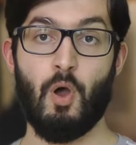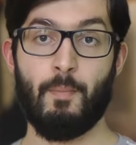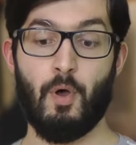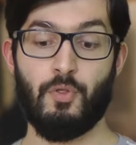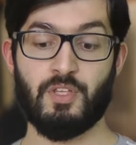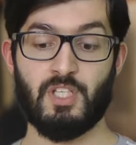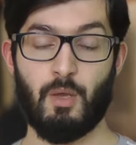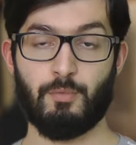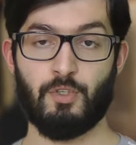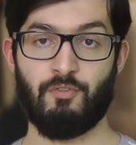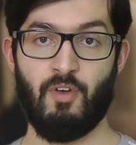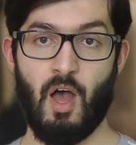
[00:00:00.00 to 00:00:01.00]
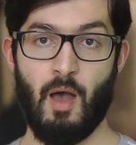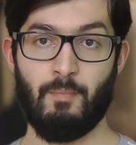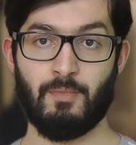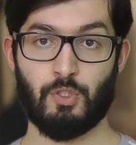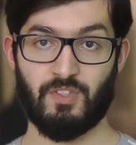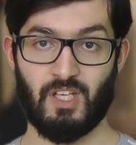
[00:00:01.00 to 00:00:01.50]
both in terms of
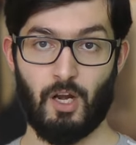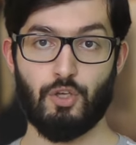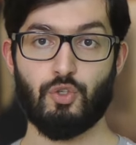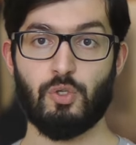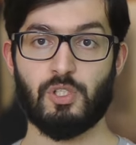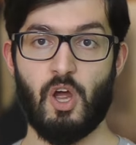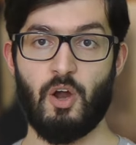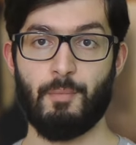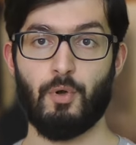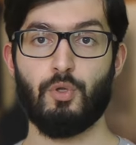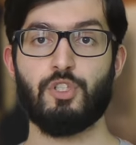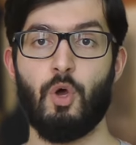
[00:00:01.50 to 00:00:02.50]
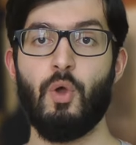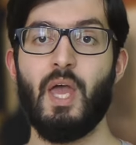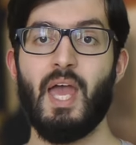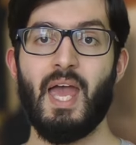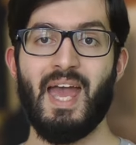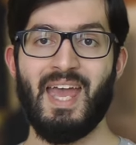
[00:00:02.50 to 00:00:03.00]
sort of psychological scarring, but also
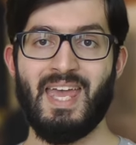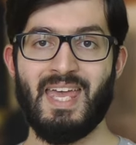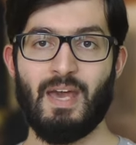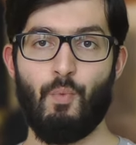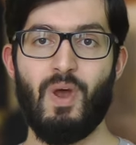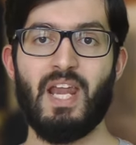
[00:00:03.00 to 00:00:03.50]
a